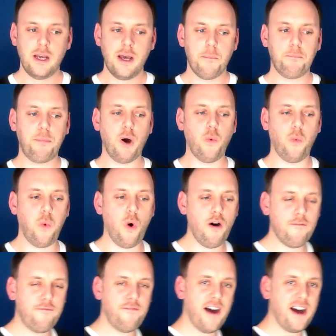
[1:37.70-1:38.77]
But
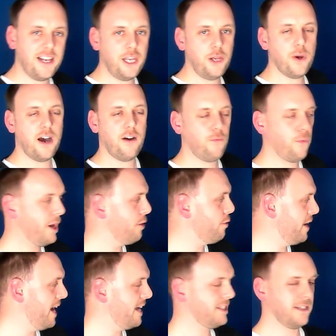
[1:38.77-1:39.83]
what value have we
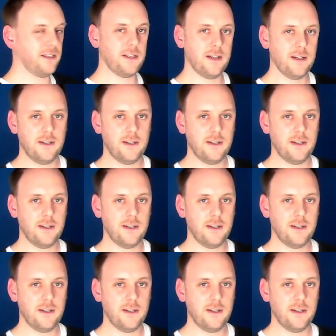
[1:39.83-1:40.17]
created?